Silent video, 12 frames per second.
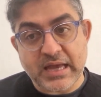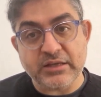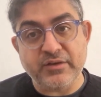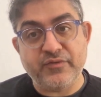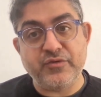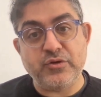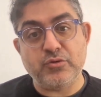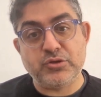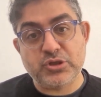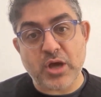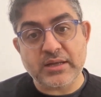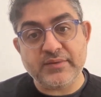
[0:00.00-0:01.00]
and if your
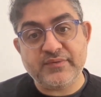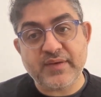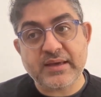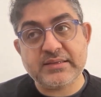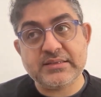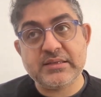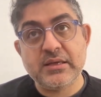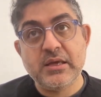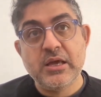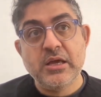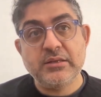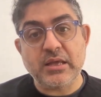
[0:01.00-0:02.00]
side effects
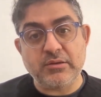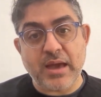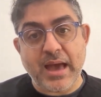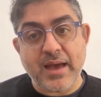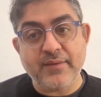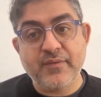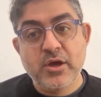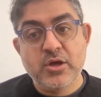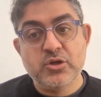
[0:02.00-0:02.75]
that you have.